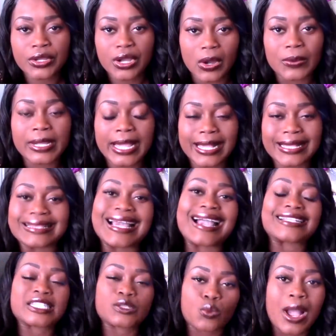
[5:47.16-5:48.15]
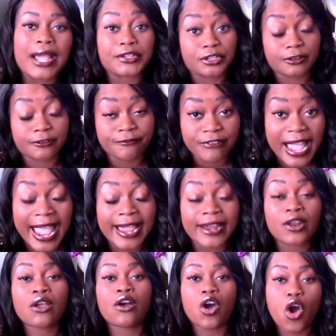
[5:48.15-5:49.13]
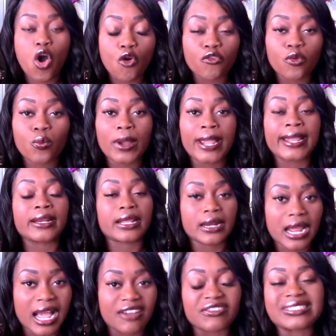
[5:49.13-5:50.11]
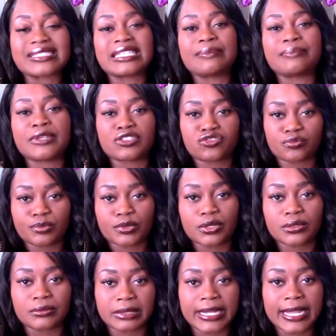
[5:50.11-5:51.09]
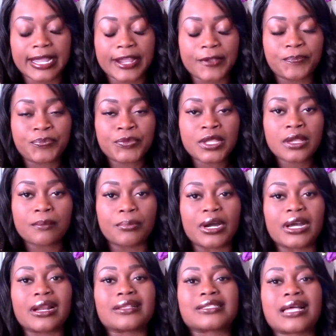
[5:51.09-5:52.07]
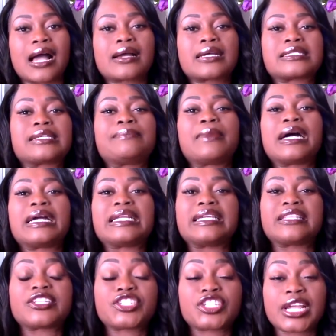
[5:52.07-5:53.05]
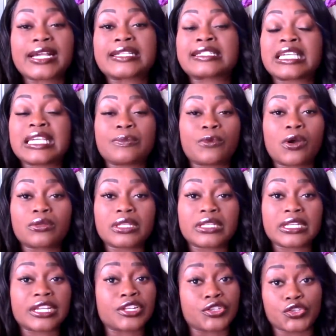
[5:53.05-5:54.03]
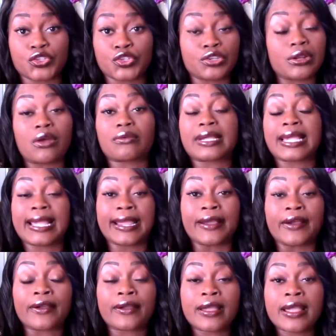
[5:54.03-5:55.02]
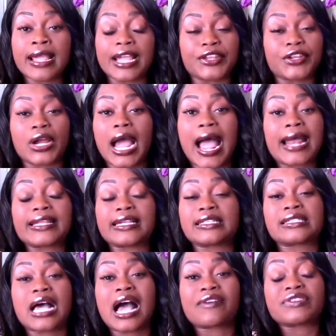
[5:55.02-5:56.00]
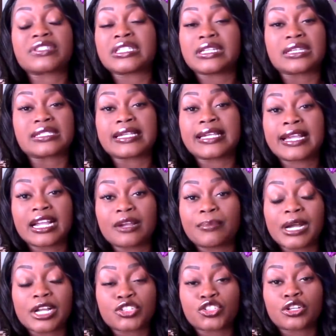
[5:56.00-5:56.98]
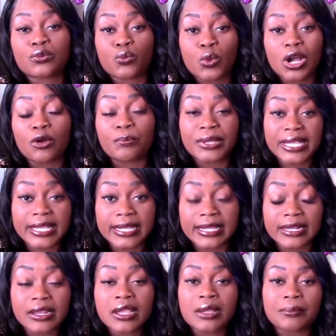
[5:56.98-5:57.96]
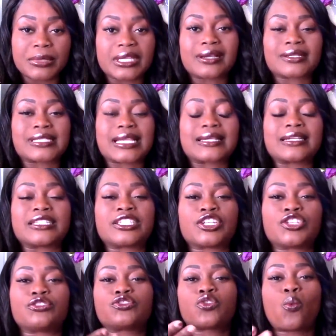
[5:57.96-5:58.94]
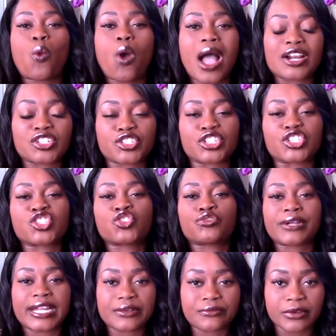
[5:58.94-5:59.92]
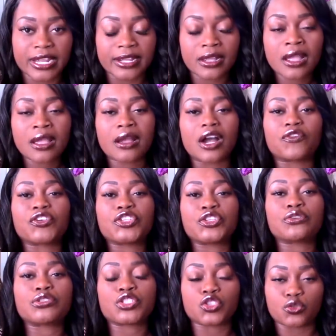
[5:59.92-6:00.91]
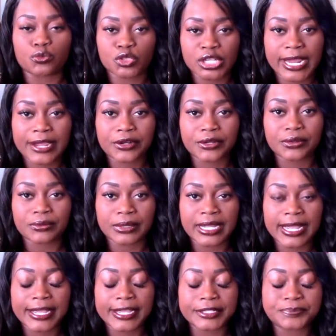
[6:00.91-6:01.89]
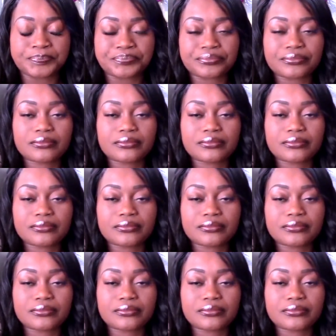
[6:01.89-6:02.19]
Okay, that's why you're fat, overweight, and obviously miserable. Okay, but as long as the money and the checks keep rolling in, you don't care. And your audience obviously doesn't care about your well being because they continue to watch this train wreck of a YouTube channel. Okay.